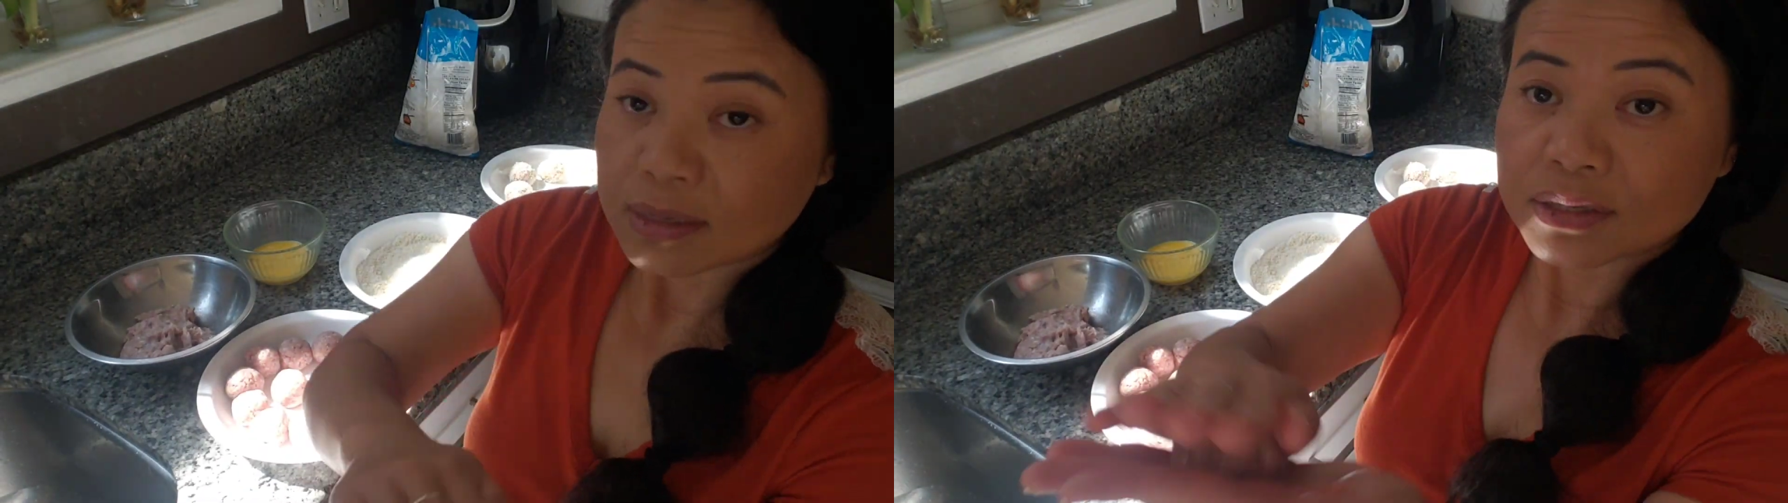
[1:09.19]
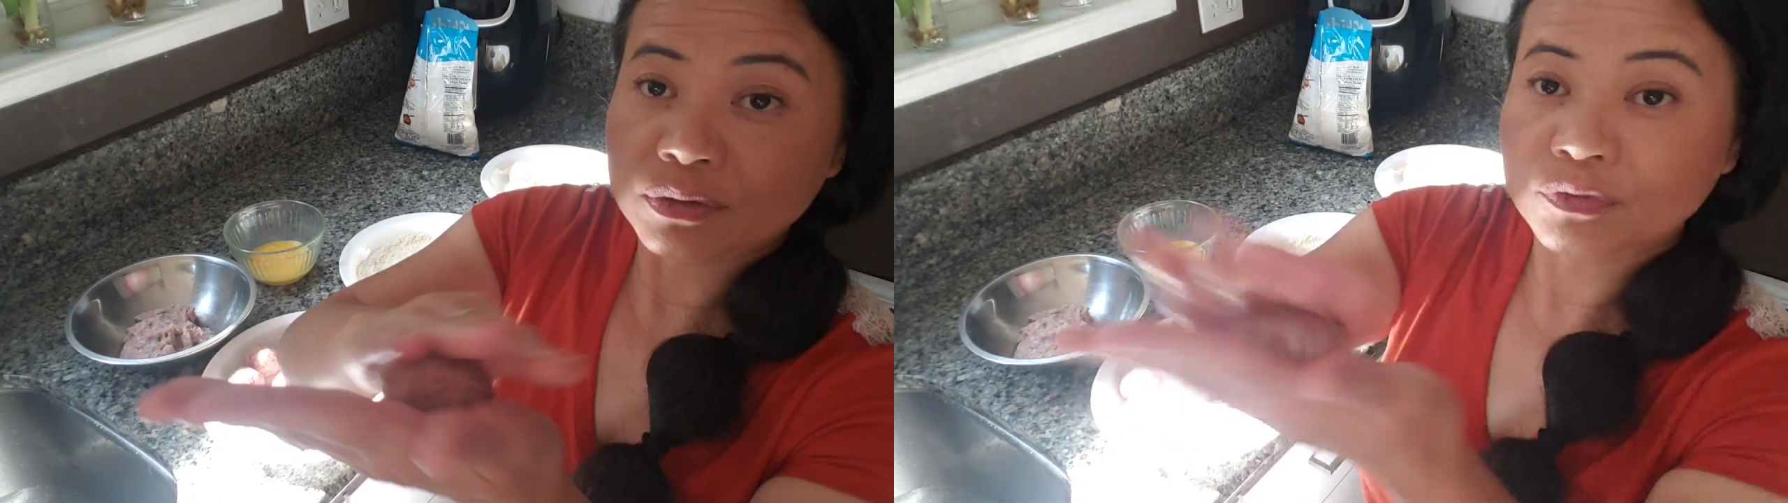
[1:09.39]

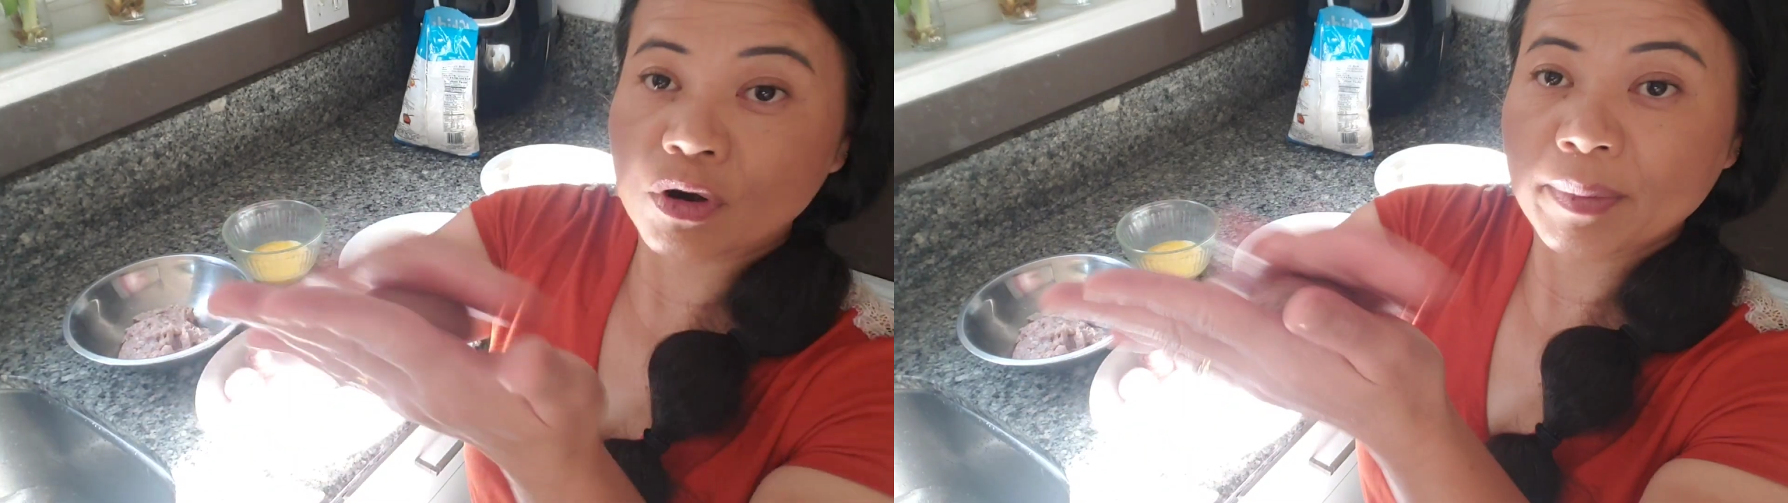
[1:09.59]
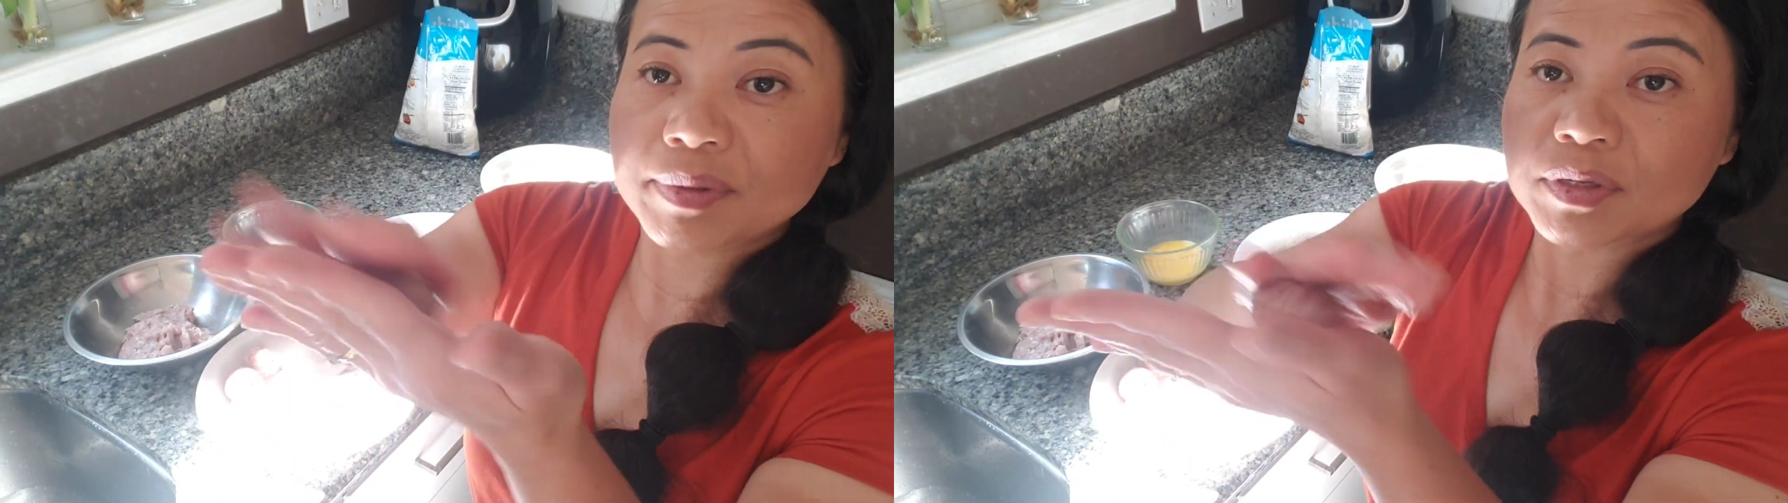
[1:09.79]
So
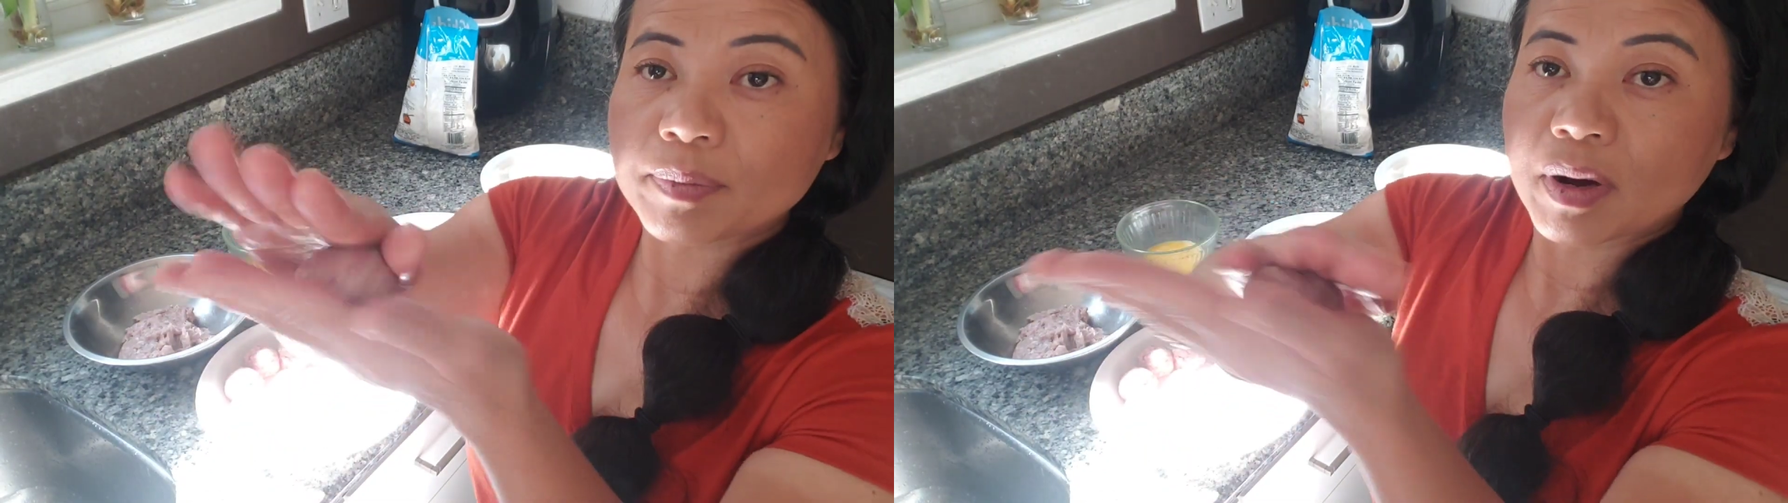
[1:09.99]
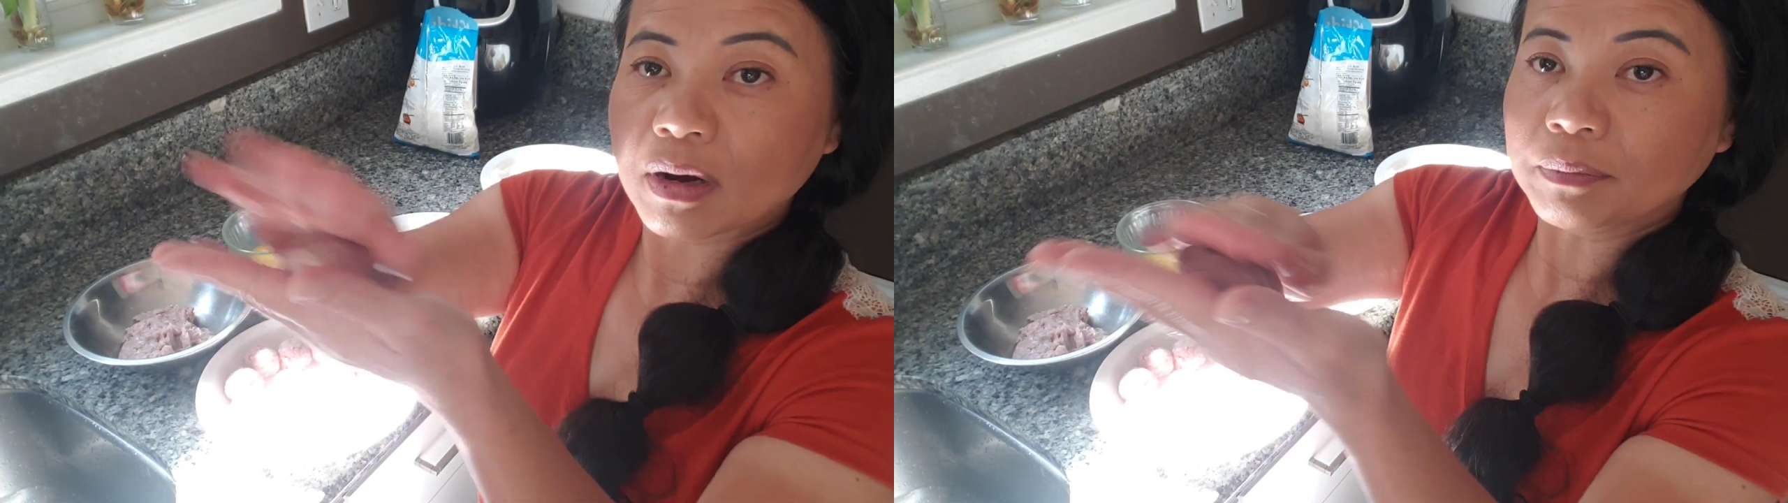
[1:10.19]
form it into a
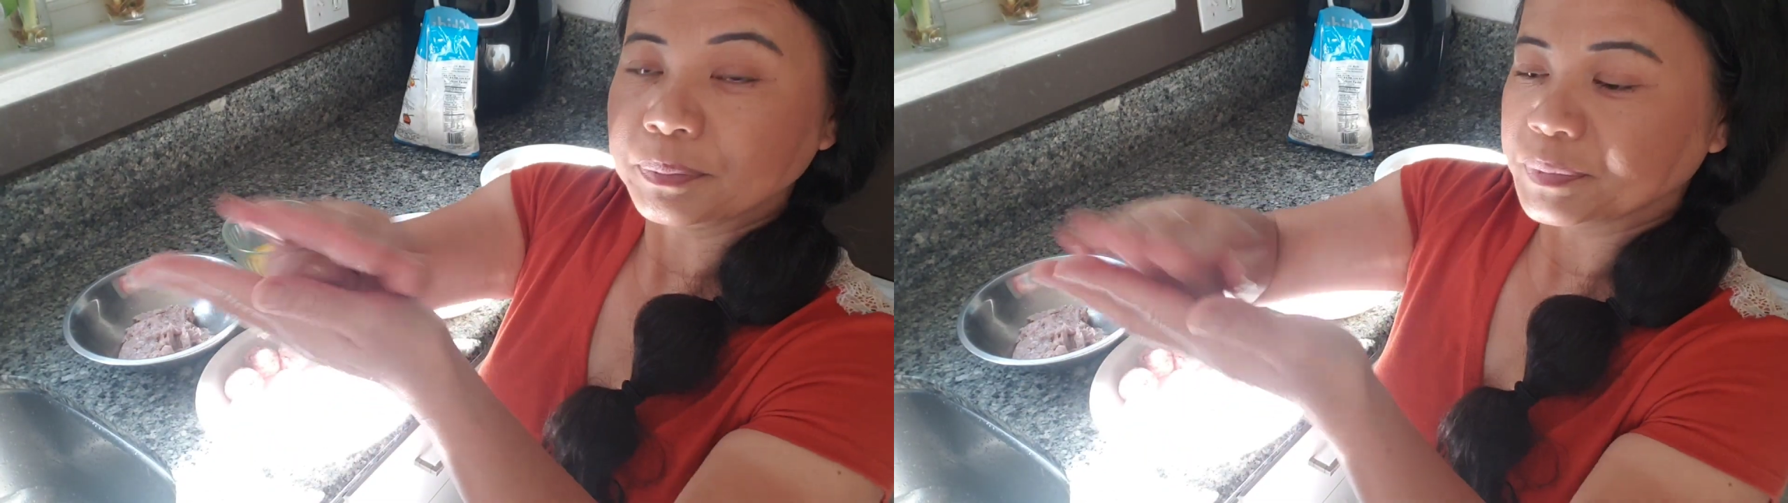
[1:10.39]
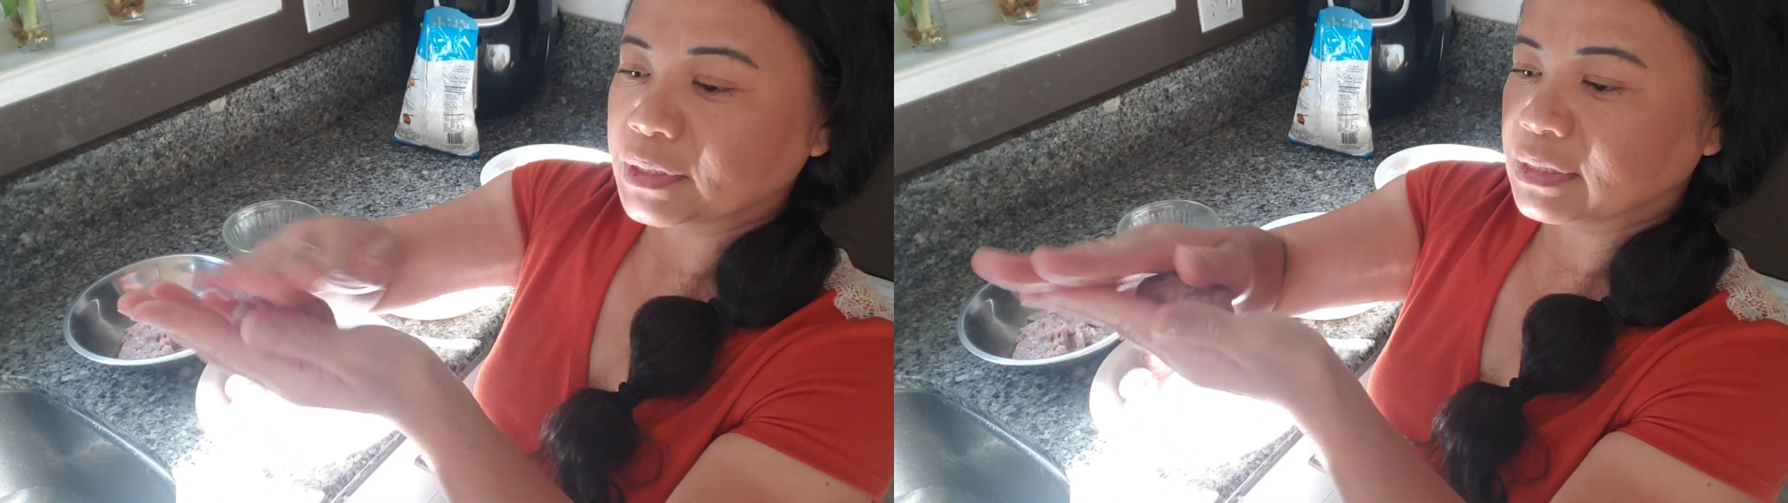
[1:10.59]
ball,
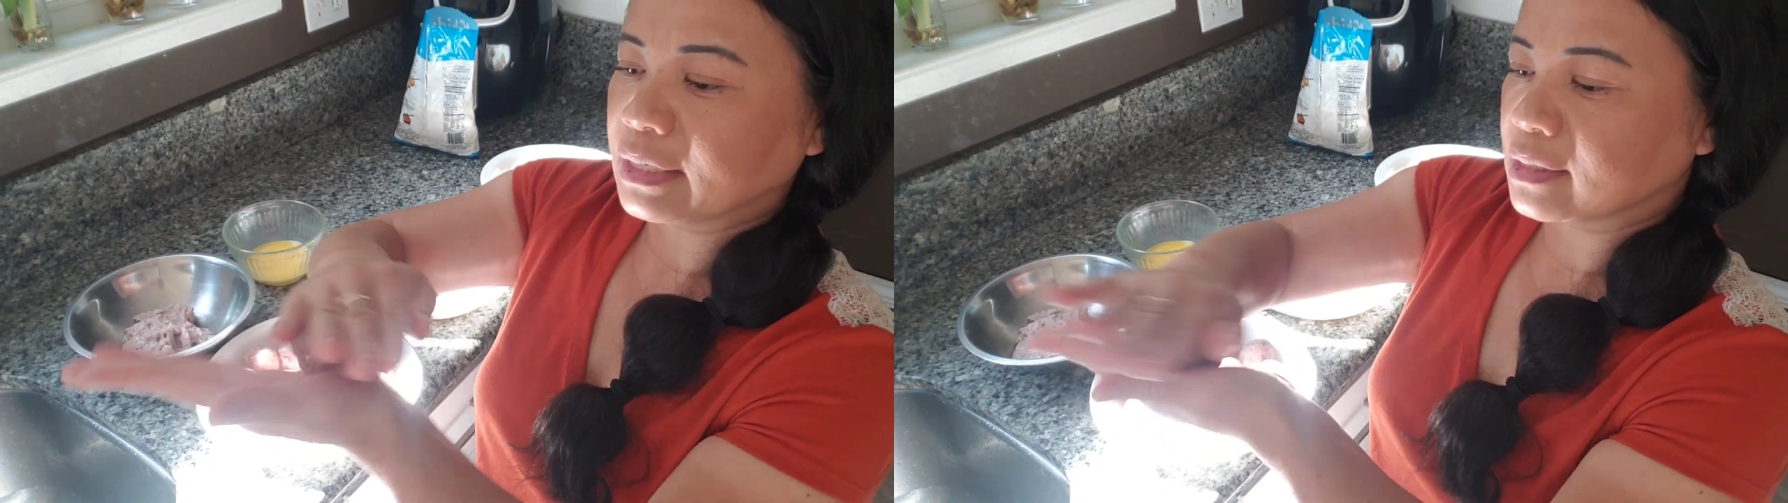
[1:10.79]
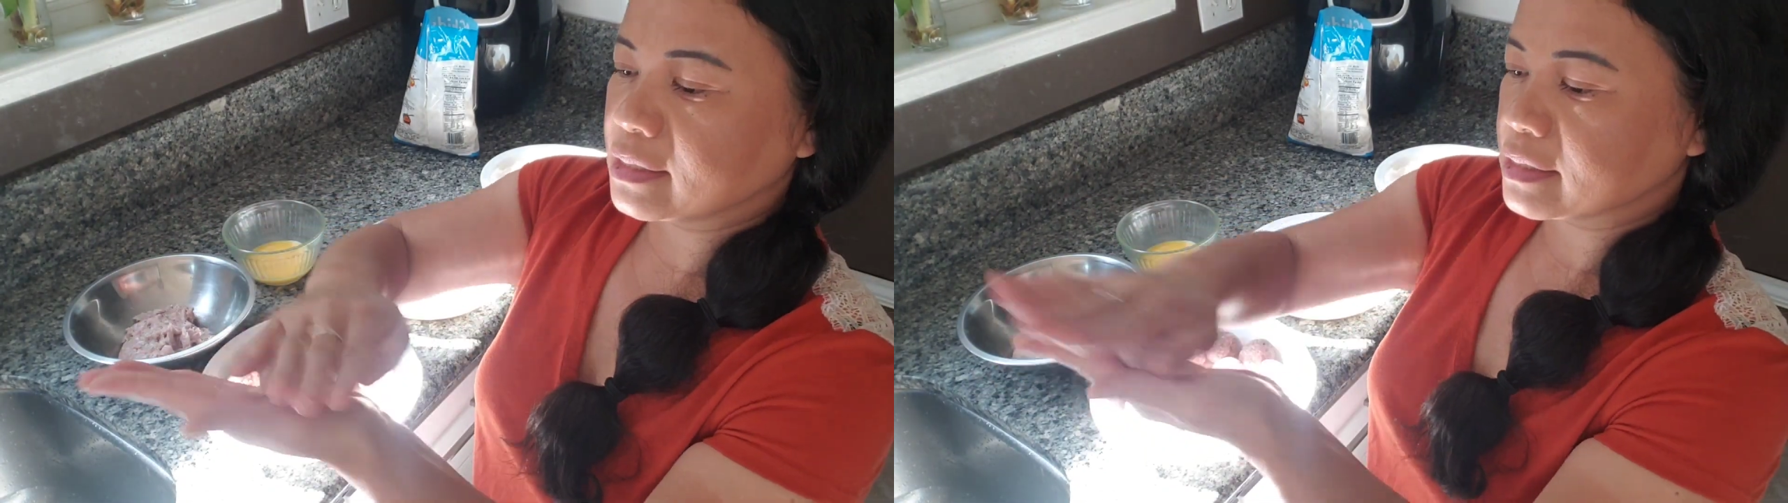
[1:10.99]
just
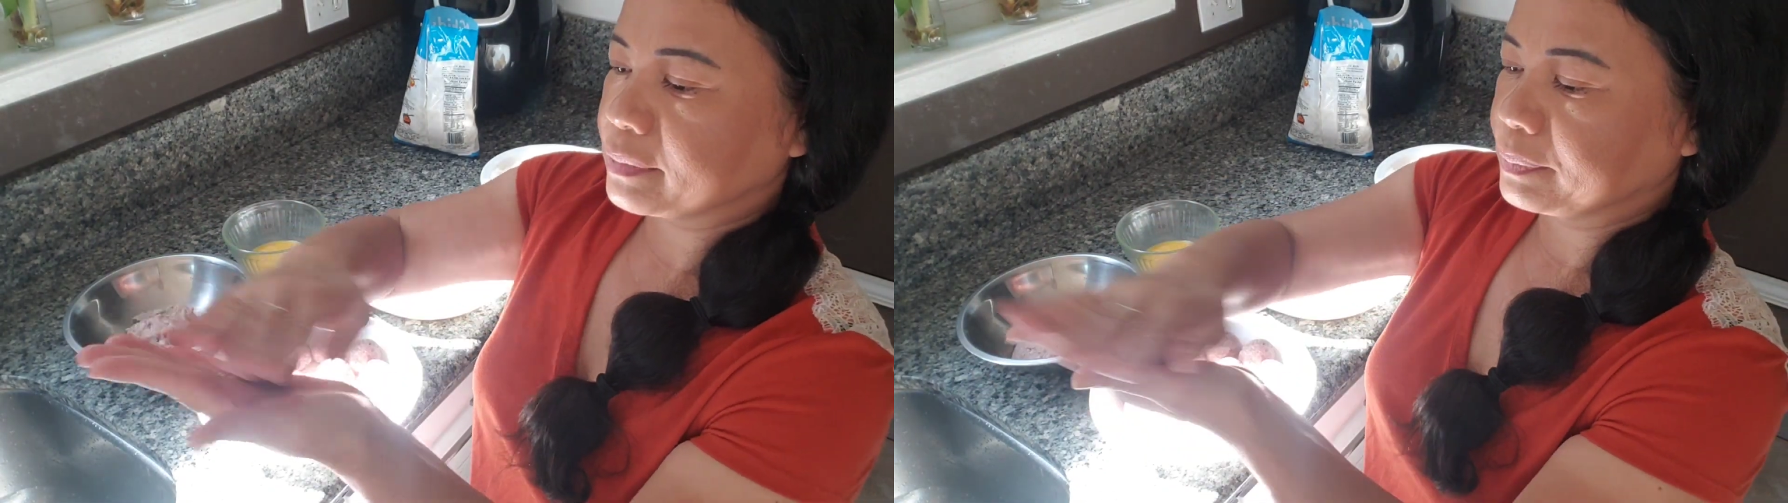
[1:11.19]
like this.